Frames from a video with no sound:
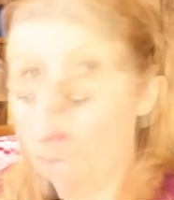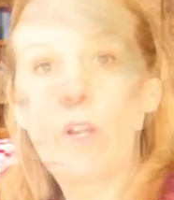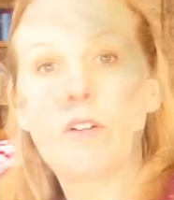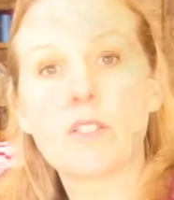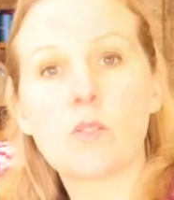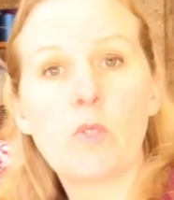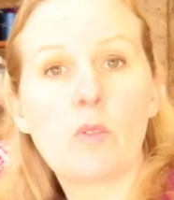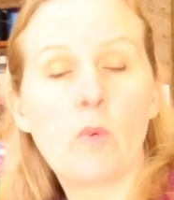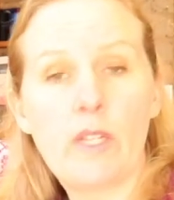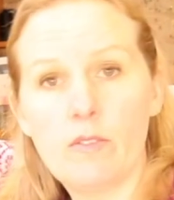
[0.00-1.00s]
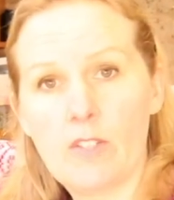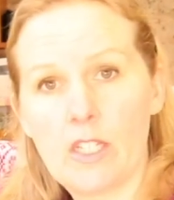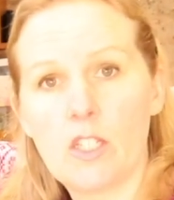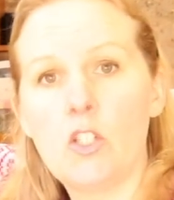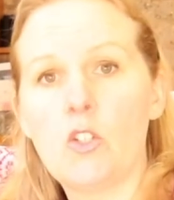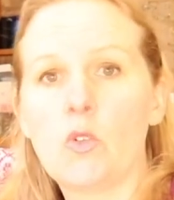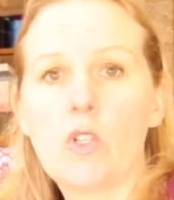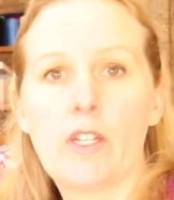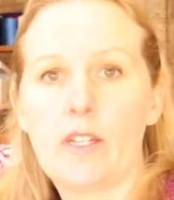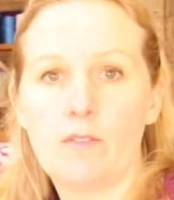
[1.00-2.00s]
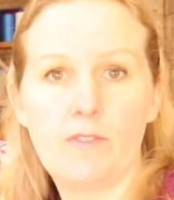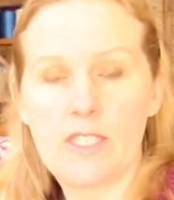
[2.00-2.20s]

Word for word: whereas with weaving, you can